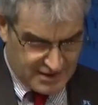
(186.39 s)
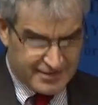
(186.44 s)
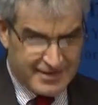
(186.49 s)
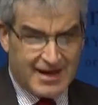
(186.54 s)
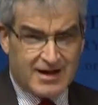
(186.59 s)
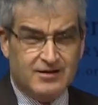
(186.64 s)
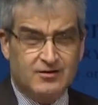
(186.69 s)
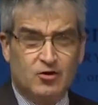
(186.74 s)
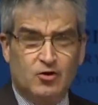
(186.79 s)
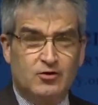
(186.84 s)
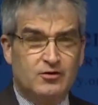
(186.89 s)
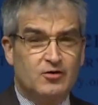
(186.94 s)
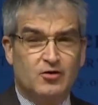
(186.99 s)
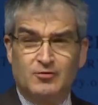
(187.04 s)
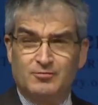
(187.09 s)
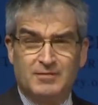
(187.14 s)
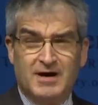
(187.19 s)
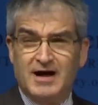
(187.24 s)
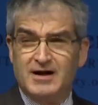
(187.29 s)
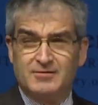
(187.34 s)

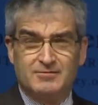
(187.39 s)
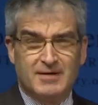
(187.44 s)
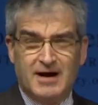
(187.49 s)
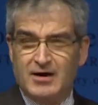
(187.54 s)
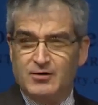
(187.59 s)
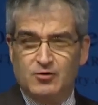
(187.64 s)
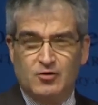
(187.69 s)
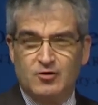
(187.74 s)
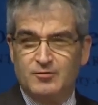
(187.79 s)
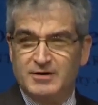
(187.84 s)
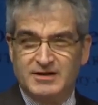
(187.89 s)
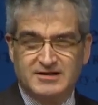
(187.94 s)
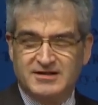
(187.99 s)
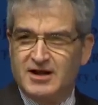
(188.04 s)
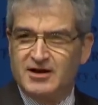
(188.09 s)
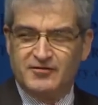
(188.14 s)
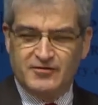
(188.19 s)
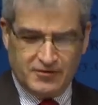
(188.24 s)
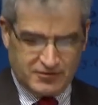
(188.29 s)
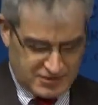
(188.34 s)
Mine will only be
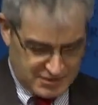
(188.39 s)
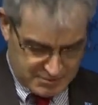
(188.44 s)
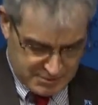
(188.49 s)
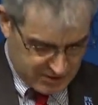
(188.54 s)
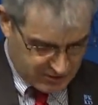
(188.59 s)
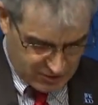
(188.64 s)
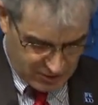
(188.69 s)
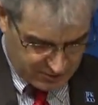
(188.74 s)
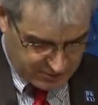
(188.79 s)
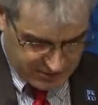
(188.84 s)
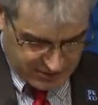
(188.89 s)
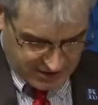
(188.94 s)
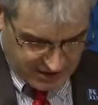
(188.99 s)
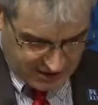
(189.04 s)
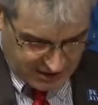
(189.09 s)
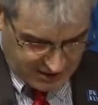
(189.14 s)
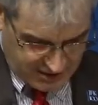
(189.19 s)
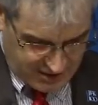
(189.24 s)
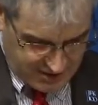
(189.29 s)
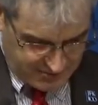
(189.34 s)
10 or 15 minutes. No, I'm just
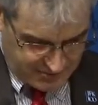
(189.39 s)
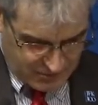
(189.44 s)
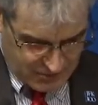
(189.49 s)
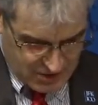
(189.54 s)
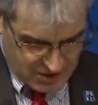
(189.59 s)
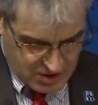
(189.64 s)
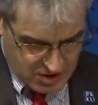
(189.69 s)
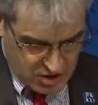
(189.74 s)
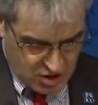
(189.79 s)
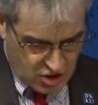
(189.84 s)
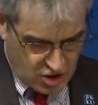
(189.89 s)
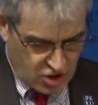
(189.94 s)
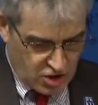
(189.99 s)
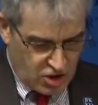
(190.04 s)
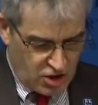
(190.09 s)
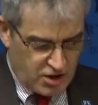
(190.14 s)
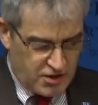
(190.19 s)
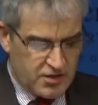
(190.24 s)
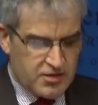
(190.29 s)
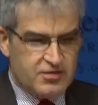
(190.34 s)
kidding.
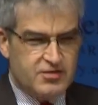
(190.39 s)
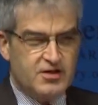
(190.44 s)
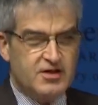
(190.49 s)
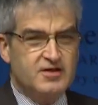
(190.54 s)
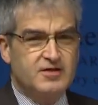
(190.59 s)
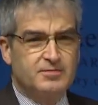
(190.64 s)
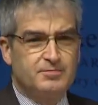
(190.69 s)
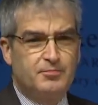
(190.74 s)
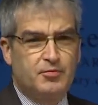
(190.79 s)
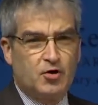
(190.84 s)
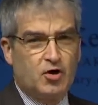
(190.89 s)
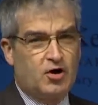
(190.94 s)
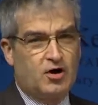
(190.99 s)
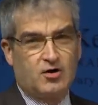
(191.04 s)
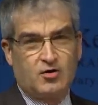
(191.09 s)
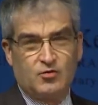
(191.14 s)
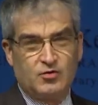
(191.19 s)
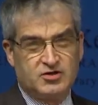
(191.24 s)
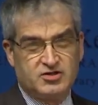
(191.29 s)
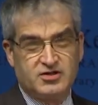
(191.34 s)
This
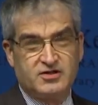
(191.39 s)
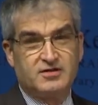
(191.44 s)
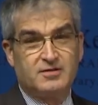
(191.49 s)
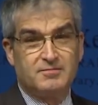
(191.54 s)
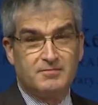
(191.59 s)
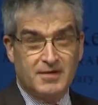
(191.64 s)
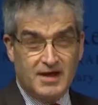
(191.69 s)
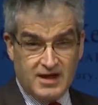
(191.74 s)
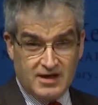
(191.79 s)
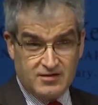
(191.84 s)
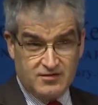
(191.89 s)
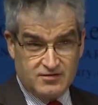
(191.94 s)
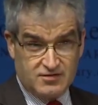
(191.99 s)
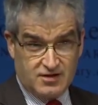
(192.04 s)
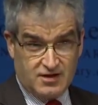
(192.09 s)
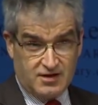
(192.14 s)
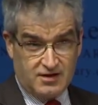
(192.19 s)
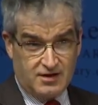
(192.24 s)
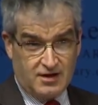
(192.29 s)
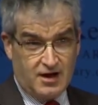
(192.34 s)
book, which is
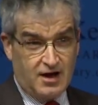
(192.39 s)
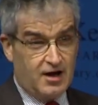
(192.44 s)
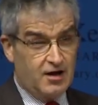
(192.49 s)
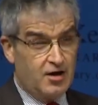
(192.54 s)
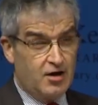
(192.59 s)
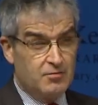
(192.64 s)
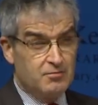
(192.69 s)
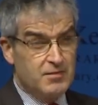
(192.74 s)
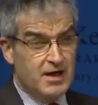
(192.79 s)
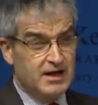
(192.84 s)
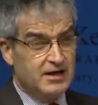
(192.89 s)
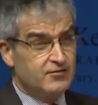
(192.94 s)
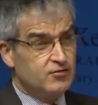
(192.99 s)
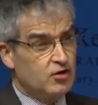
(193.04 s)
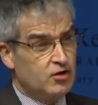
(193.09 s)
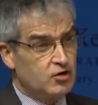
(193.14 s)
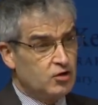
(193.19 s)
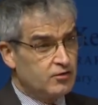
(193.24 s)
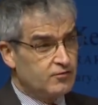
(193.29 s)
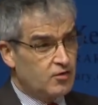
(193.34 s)
amazing, many of you
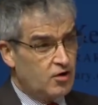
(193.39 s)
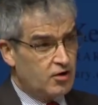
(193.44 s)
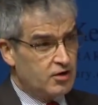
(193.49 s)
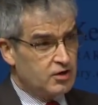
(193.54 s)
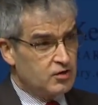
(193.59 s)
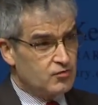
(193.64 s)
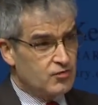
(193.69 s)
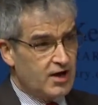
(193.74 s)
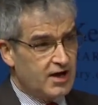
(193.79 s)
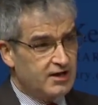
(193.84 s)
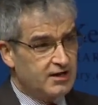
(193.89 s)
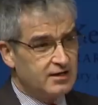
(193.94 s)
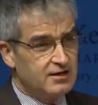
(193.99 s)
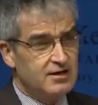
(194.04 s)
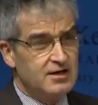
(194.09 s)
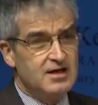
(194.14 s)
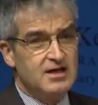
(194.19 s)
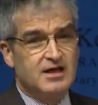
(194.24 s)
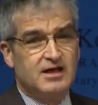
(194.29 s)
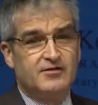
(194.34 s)
I know have already read it.
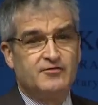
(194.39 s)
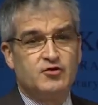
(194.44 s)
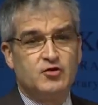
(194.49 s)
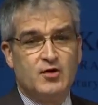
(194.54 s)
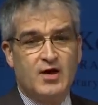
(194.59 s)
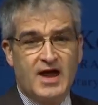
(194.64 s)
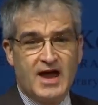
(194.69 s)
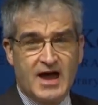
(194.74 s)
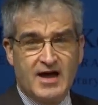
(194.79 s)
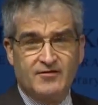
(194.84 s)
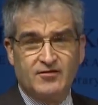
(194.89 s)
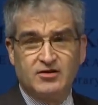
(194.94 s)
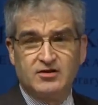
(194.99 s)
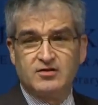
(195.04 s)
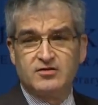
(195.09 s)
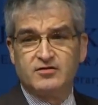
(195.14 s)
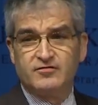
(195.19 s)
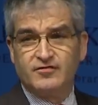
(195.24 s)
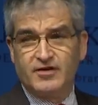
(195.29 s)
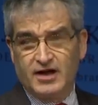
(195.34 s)
If you haven't,
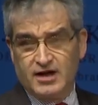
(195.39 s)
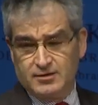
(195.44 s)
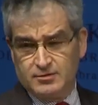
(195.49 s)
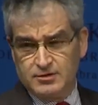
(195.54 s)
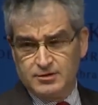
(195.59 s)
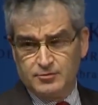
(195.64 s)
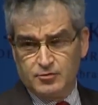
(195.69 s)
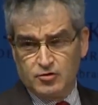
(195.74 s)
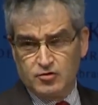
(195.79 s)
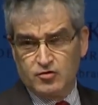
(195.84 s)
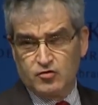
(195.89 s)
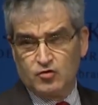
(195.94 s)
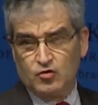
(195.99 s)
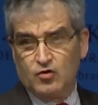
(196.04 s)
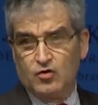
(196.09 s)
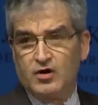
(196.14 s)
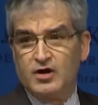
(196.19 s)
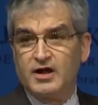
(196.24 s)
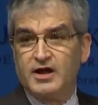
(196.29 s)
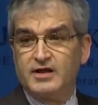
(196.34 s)
it's available in the
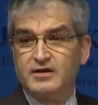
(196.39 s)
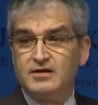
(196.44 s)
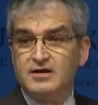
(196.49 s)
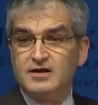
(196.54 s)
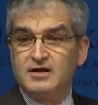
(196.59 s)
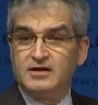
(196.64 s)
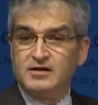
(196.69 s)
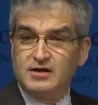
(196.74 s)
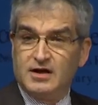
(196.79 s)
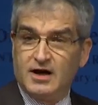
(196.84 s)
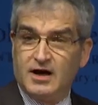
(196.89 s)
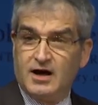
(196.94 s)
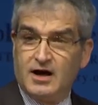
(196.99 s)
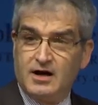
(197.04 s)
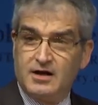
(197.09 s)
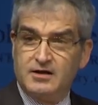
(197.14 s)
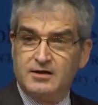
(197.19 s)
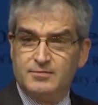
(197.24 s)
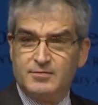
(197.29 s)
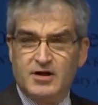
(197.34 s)
bookstore, and
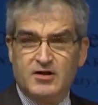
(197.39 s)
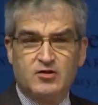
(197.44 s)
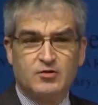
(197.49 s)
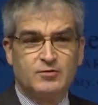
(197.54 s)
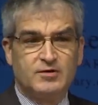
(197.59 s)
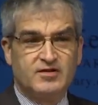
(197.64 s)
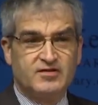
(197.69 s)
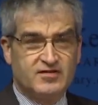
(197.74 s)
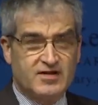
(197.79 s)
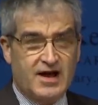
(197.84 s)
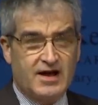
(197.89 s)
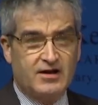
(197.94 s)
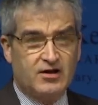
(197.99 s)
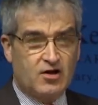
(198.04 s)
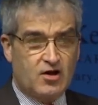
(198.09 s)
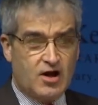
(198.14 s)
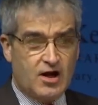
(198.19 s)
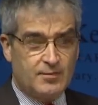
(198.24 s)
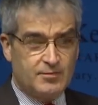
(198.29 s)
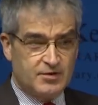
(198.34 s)
the ambassador will be signing
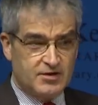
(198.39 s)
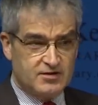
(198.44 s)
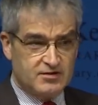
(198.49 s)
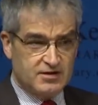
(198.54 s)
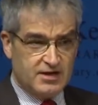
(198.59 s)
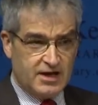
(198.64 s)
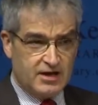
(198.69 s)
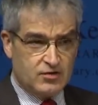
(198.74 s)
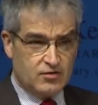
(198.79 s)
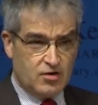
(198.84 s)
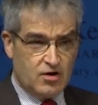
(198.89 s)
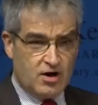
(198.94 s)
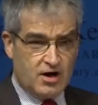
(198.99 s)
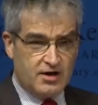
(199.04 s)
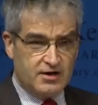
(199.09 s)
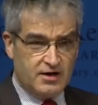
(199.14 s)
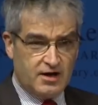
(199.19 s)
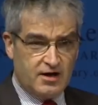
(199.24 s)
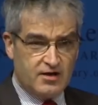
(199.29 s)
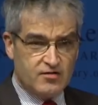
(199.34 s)
copies later
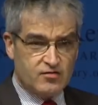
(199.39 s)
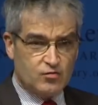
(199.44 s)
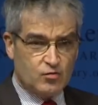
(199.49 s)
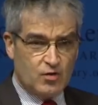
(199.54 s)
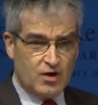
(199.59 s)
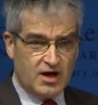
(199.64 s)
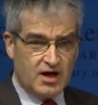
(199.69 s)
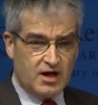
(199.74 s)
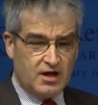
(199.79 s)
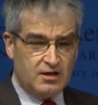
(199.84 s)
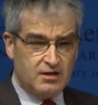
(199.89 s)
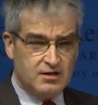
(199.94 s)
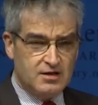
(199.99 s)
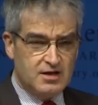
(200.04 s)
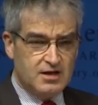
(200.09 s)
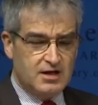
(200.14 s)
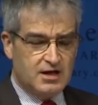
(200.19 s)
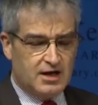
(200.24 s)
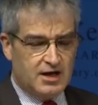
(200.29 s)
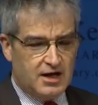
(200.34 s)
on as well.
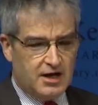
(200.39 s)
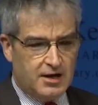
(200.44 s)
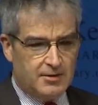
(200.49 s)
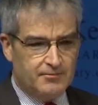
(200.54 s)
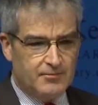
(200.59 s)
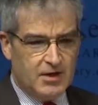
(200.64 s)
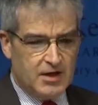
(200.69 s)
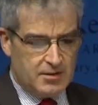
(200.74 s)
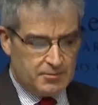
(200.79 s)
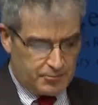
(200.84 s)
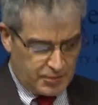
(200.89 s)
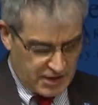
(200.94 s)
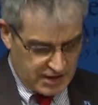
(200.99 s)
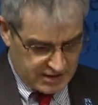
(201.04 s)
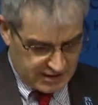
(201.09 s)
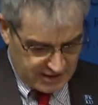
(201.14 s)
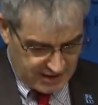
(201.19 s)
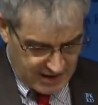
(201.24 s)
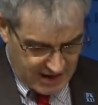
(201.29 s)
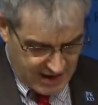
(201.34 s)

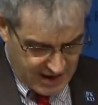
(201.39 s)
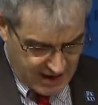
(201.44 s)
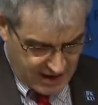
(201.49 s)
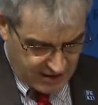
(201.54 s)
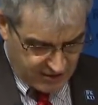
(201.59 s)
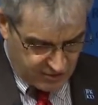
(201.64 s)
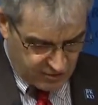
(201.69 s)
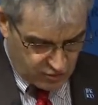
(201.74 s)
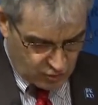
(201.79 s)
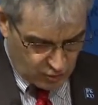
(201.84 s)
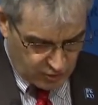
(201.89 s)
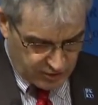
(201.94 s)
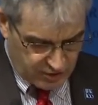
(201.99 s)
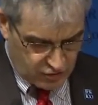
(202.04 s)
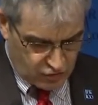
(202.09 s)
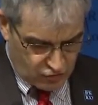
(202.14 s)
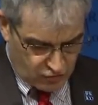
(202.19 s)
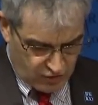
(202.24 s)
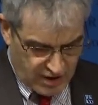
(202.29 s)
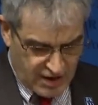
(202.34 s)
But it ends with a
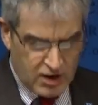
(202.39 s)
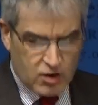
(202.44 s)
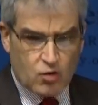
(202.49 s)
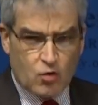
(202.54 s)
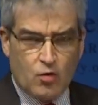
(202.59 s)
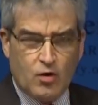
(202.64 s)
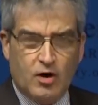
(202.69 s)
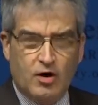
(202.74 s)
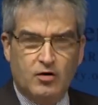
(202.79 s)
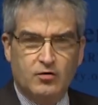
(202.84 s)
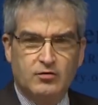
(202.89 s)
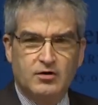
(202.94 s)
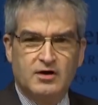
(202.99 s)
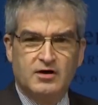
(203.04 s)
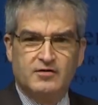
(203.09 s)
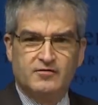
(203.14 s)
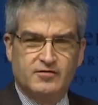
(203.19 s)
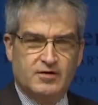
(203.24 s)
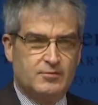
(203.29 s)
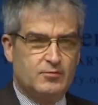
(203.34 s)
great quote
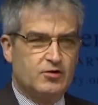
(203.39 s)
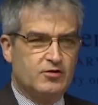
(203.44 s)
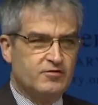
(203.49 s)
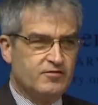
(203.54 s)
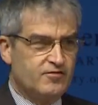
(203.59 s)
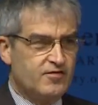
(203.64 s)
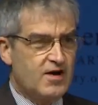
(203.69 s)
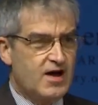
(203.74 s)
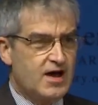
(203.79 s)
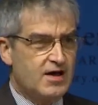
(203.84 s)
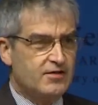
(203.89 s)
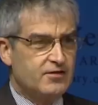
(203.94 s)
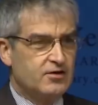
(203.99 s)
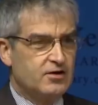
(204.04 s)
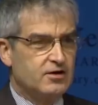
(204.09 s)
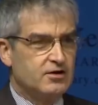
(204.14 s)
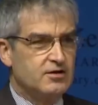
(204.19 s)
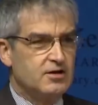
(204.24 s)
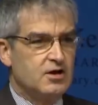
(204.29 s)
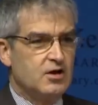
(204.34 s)
from her
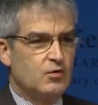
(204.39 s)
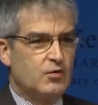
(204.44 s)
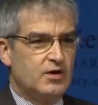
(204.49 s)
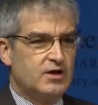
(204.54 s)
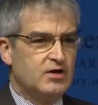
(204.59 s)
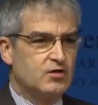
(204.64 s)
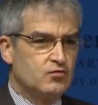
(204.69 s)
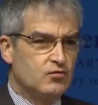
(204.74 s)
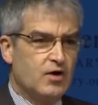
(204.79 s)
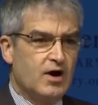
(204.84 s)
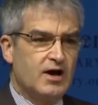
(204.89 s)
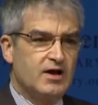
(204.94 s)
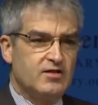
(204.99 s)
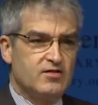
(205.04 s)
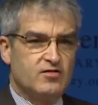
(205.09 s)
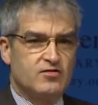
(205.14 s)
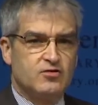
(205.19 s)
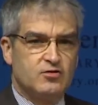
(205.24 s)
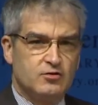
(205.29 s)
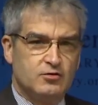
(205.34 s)
father when he
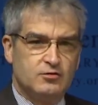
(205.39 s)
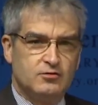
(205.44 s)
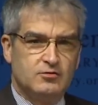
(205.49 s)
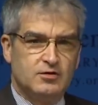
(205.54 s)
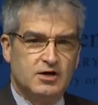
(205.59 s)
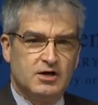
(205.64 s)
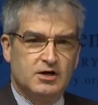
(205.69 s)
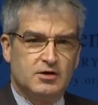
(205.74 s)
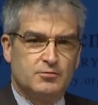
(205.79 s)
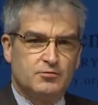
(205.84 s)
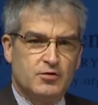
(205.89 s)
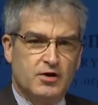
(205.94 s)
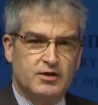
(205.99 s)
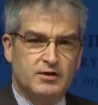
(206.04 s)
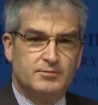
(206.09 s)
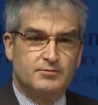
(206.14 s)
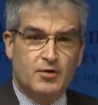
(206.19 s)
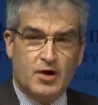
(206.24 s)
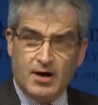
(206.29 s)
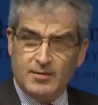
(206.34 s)
writes to
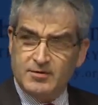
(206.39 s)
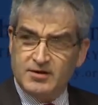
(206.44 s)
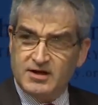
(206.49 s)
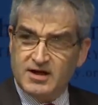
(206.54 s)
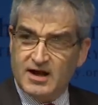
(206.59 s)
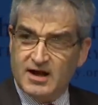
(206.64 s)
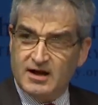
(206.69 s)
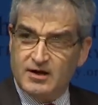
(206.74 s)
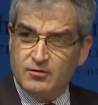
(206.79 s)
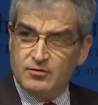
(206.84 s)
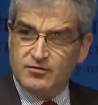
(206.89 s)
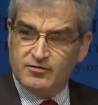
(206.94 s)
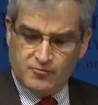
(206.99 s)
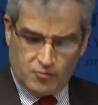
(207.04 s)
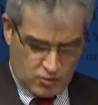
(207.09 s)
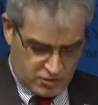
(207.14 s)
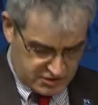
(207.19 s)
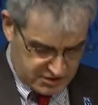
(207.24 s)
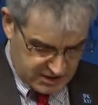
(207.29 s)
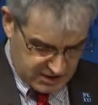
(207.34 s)
Brother Bobby Kennedy, who was
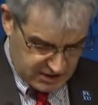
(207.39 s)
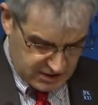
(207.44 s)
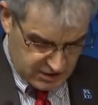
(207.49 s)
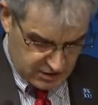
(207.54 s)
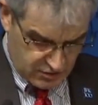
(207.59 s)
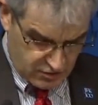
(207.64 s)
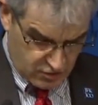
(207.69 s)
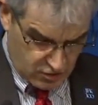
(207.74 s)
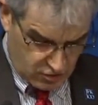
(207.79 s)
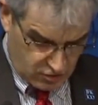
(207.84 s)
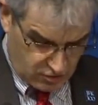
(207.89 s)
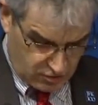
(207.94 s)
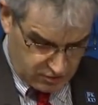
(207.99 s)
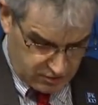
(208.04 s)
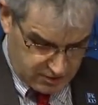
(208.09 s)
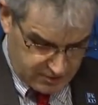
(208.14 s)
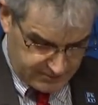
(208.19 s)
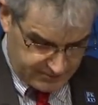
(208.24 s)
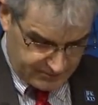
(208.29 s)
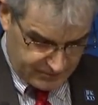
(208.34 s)
14 years old.